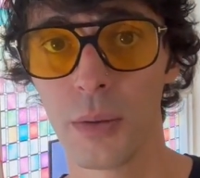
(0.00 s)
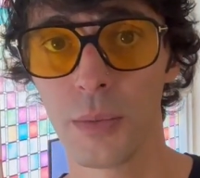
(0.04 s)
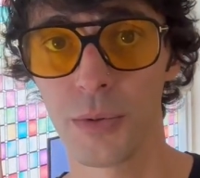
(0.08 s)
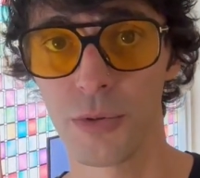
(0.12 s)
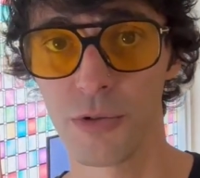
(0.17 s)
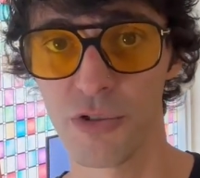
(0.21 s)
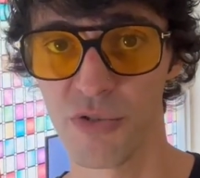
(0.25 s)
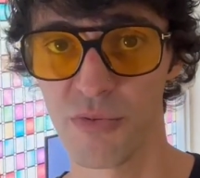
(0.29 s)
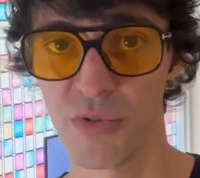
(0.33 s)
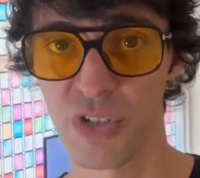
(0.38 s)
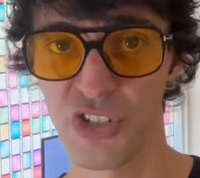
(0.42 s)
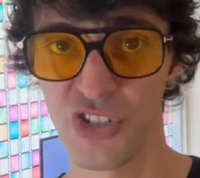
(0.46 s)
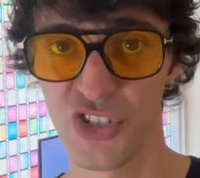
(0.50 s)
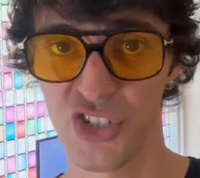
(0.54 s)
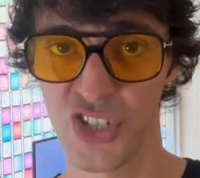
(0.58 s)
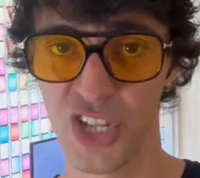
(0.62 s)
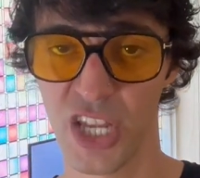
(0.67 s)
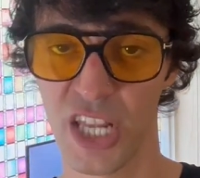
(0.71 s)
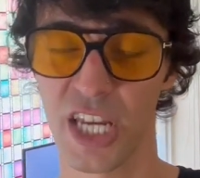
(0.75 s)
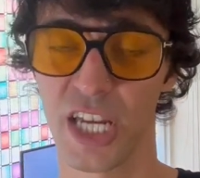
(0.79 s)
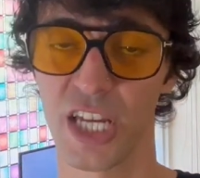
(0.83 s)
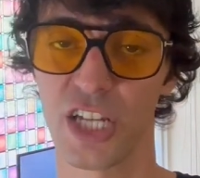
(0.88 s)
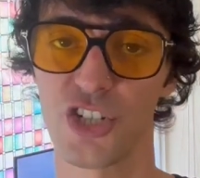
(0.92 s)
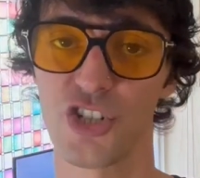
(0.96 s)
who would be
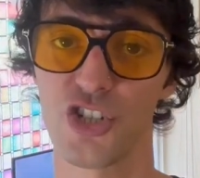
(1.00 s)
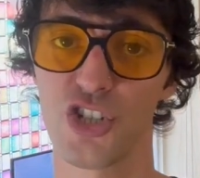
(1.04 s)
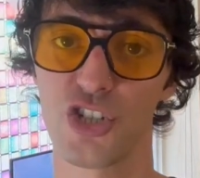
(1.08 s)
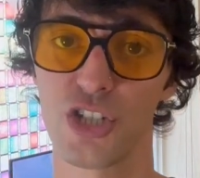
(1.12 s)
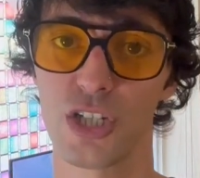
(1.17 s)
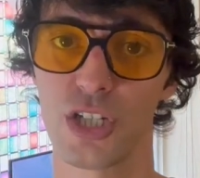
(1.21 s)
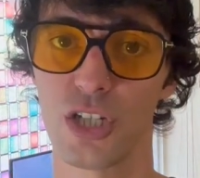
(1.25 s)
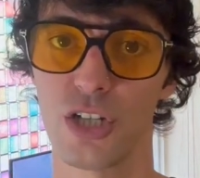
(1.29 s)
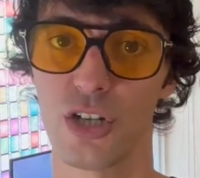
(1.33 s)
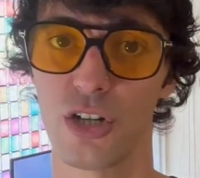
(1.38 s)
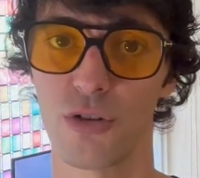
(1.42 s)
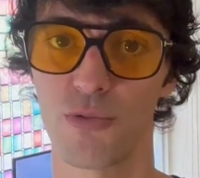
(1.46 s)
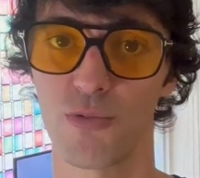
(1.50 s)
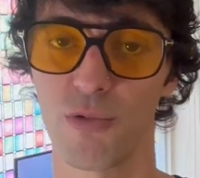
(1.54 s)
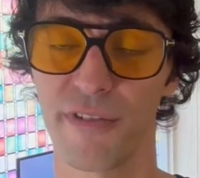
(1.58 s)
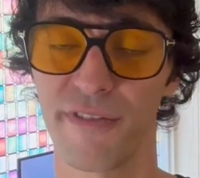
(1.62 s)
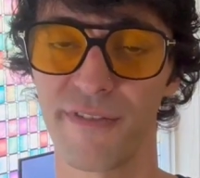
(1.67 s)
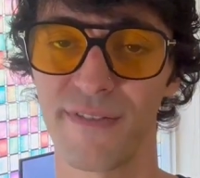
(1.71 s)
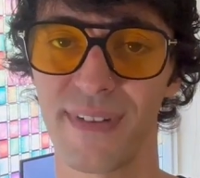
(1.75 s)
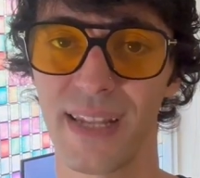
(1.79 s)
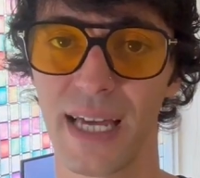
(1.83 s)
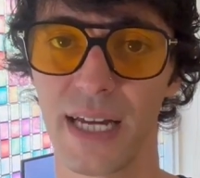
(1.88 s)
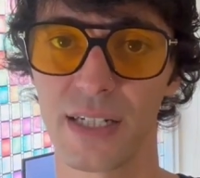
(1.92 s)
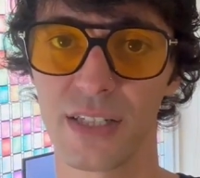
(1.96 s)
sitting and just you know
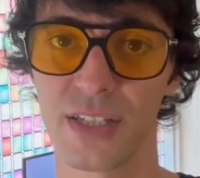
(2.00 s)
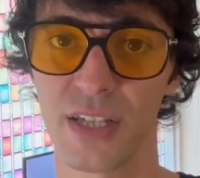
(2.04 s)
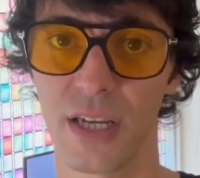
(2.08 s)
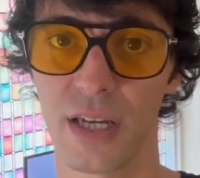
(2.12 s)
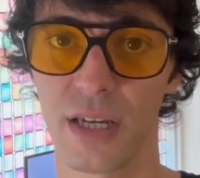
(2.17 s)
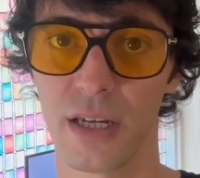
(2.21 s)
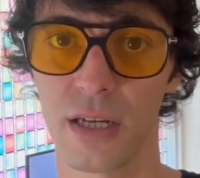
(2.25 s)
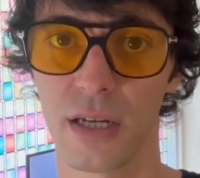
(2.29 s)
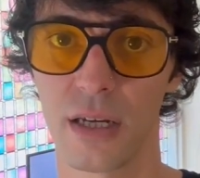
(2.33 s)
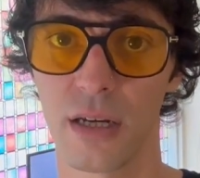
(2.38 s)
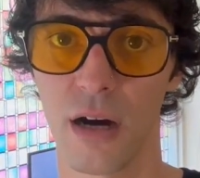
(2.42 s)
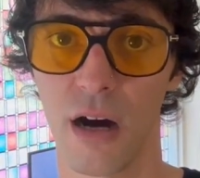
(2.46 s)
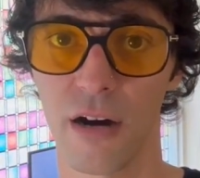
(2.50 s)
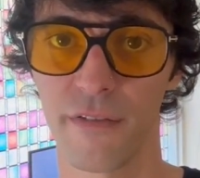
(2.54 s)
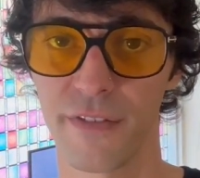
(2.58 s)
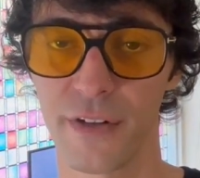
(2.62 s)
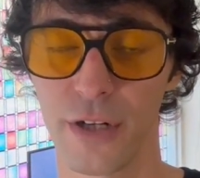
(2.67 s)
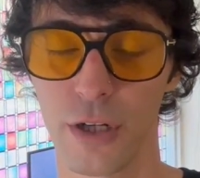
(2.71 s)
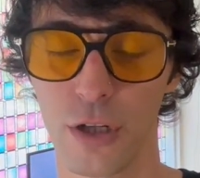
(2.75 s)
reflecting off an